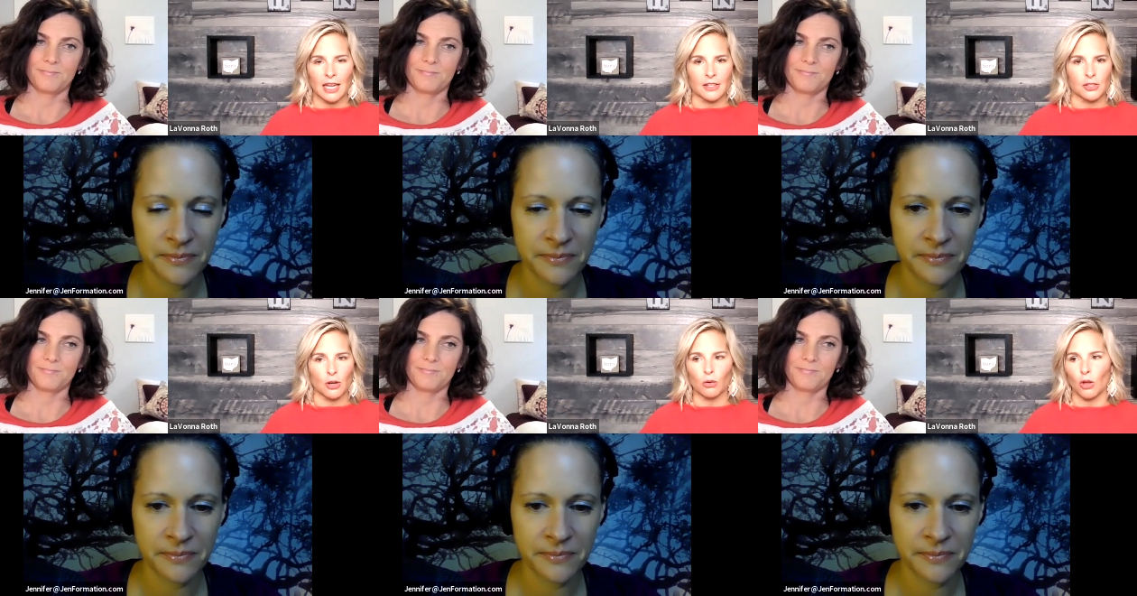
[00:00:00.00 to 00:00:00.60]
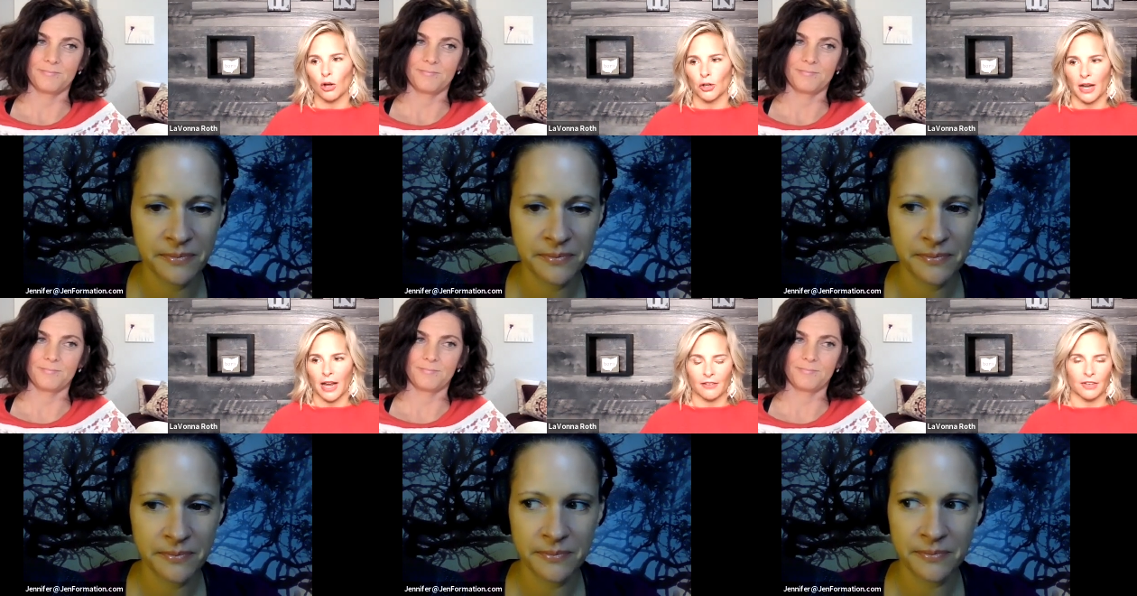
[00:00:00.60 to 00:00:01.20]
Speaker 1: it's no longer
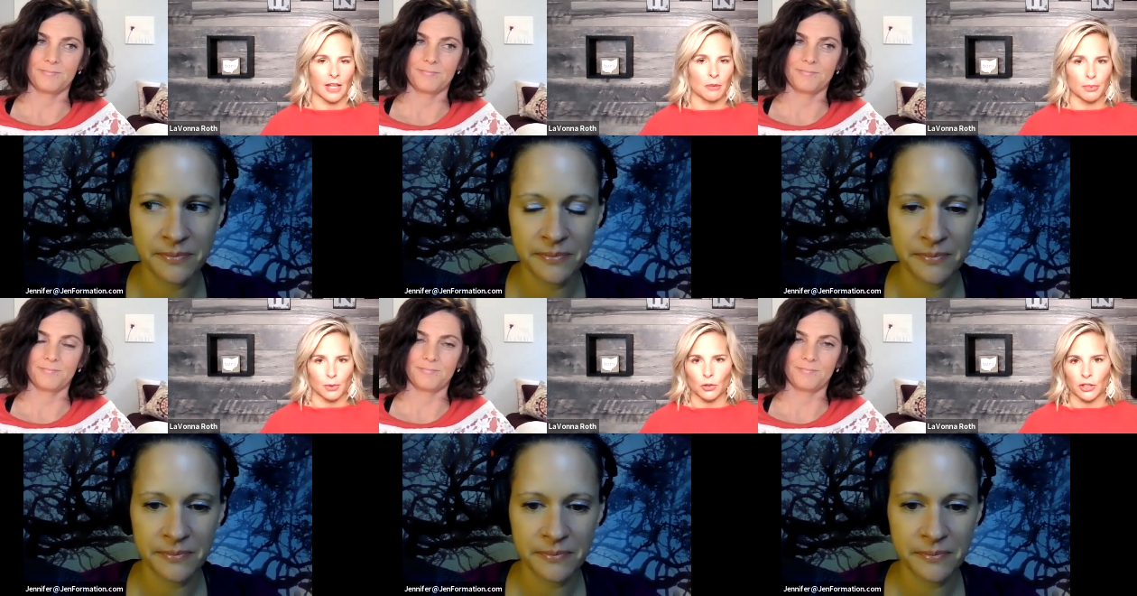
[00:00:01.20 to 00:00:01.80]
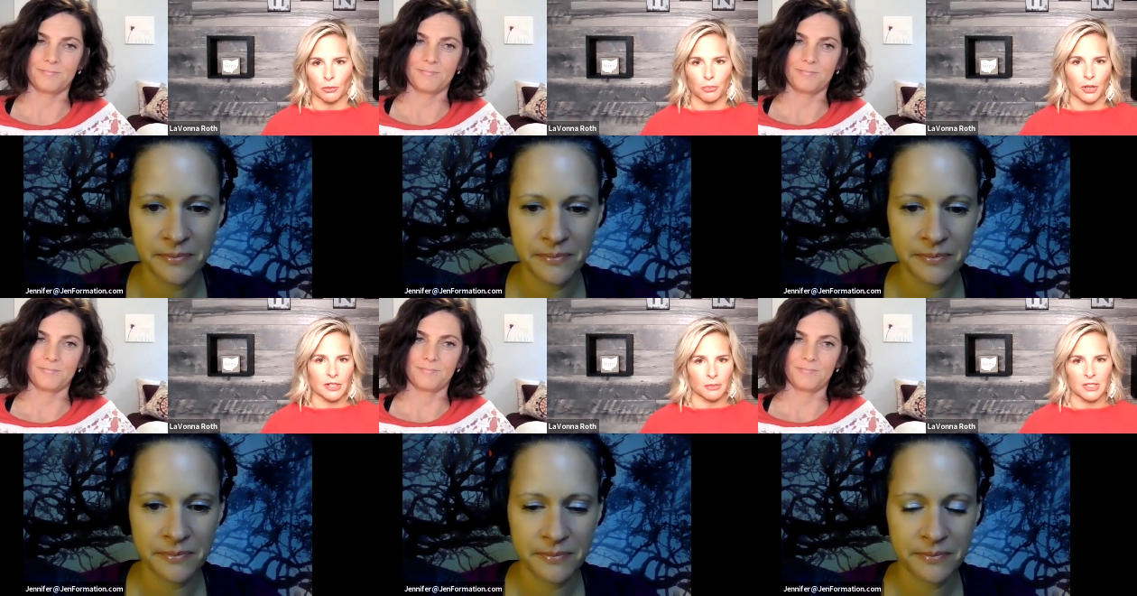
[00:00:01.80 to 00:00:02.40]
having that bully or putting
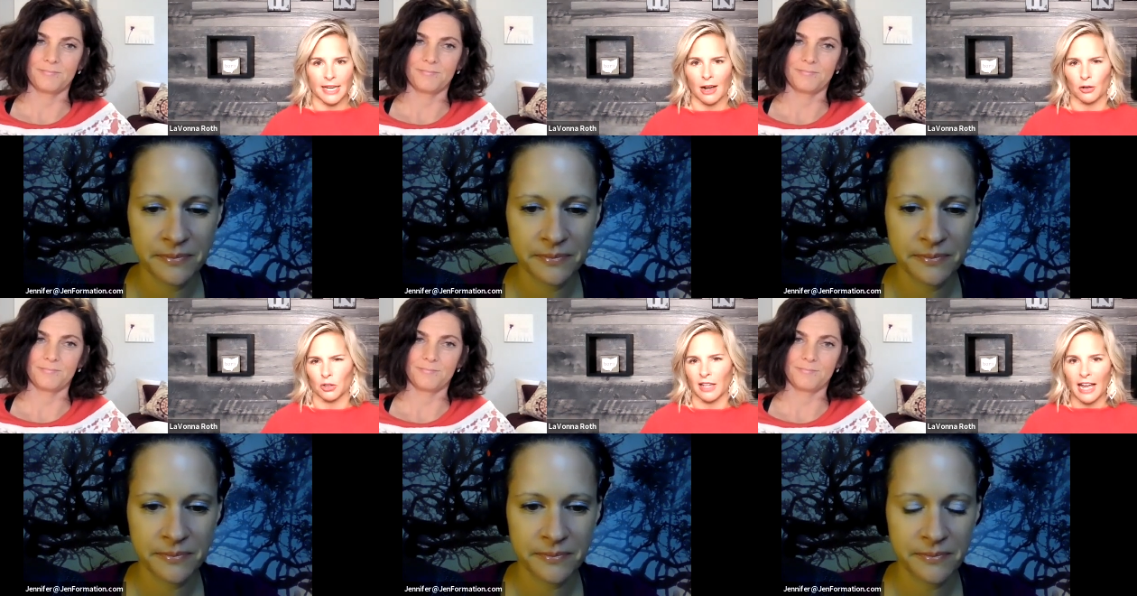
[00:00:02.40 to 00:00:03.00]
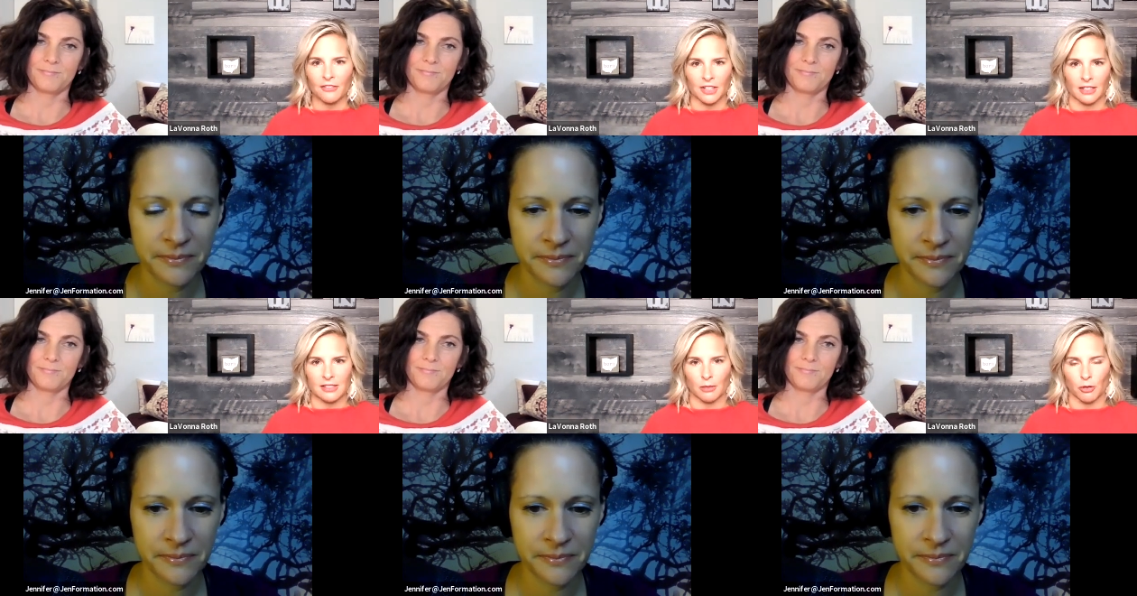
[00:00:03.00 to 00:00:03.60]
someone down or laughing at
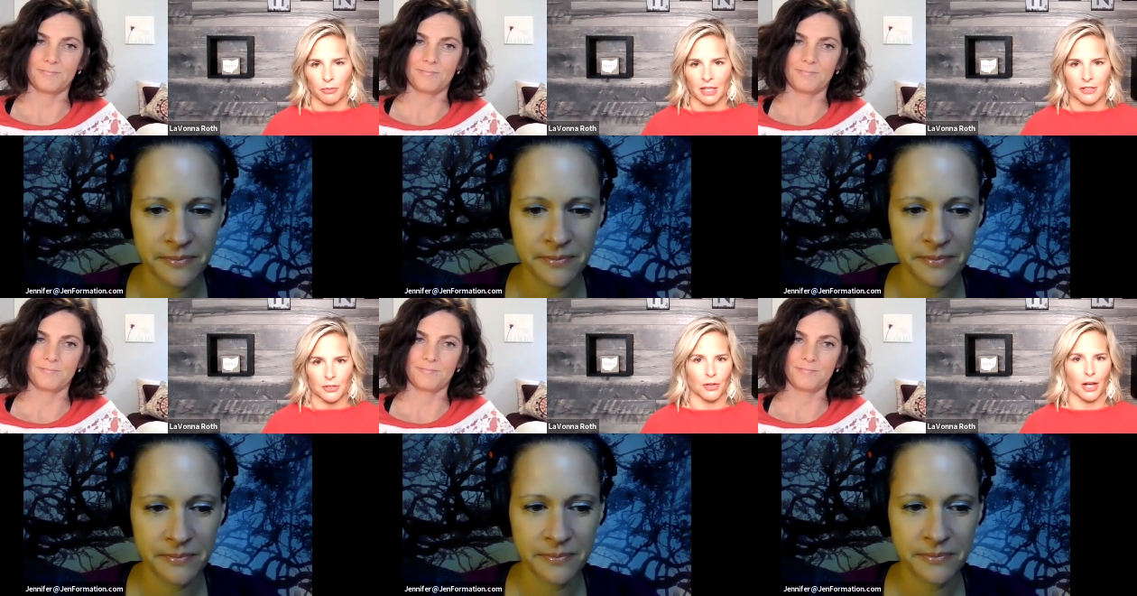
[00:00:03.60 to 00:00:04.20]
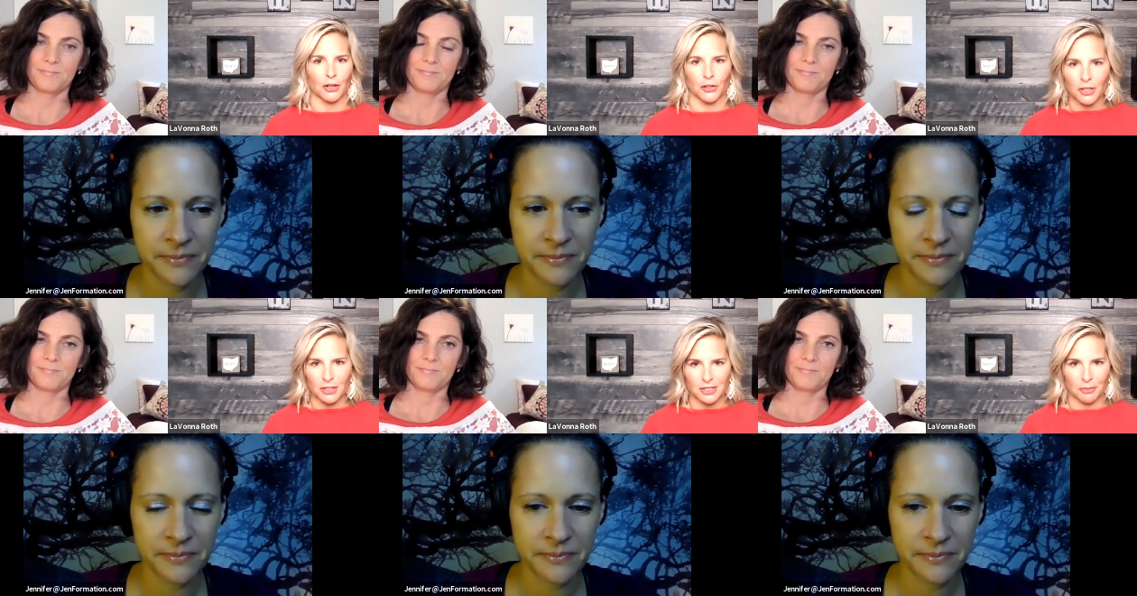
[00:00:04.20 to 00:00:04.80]
someone because they're not good
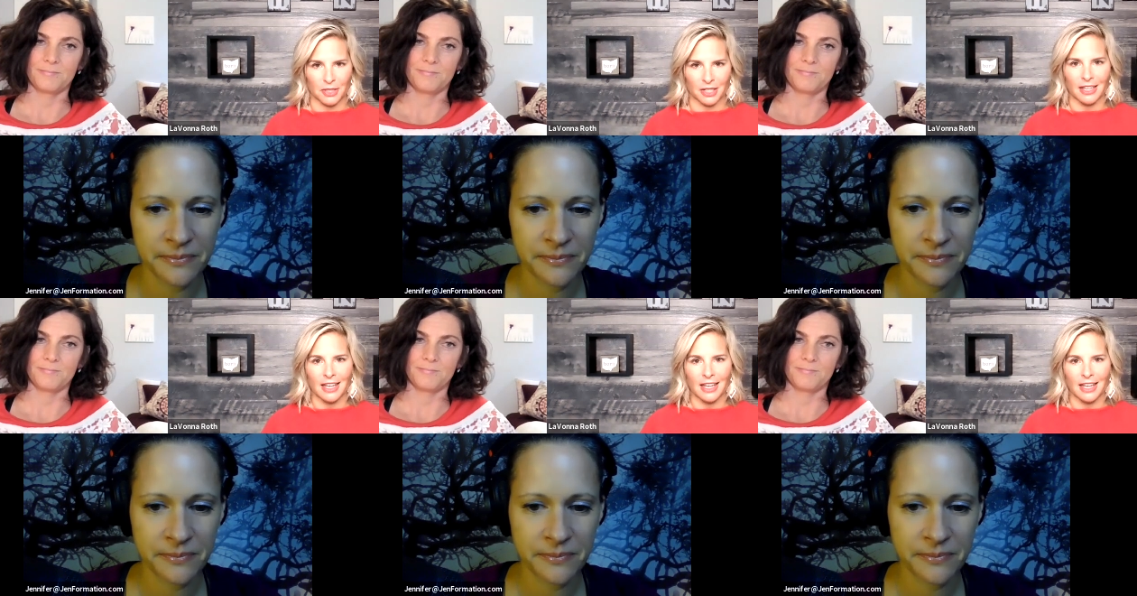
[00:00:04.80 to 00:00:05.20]
at something